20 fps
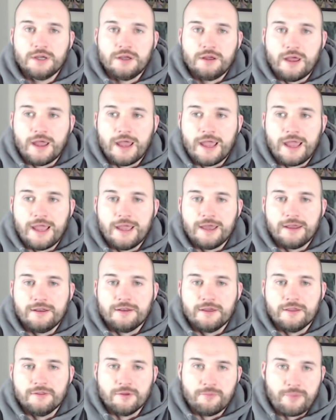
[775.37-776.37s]

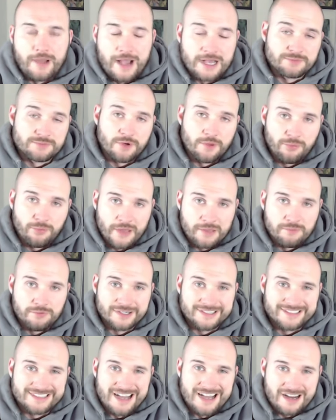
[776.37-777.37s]
and the basketball
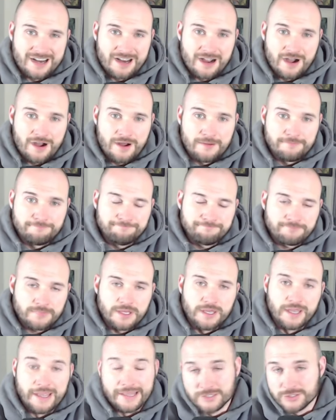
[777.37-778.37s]
playbook dot com,
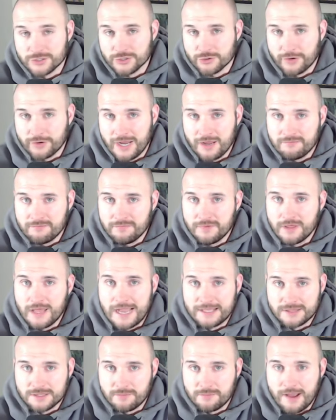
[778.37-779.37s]
Instagram
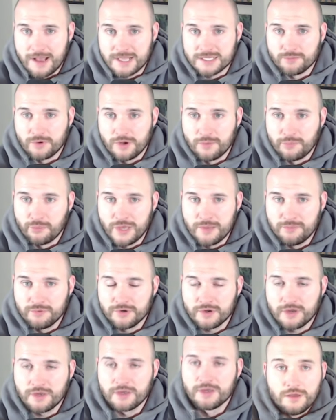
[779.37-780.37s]
at the basketball
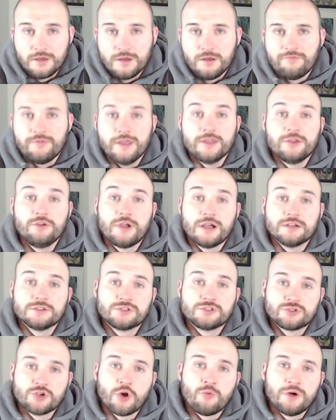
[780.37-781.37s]
playbook. Thank you guys
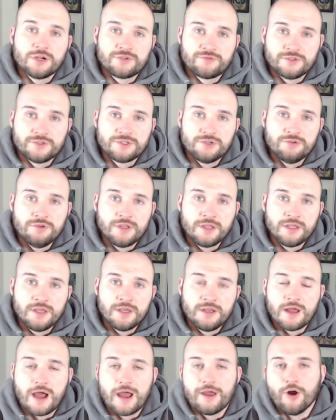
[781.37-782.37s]
so much for tuning
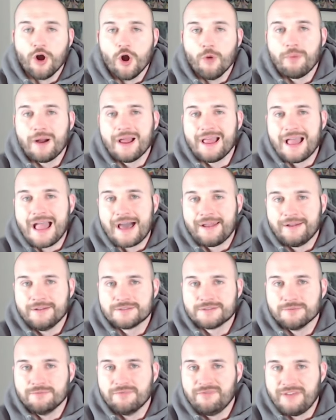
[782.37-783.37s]
in. I hope I added
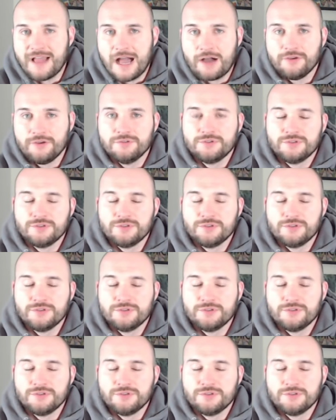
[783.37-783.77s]
some value to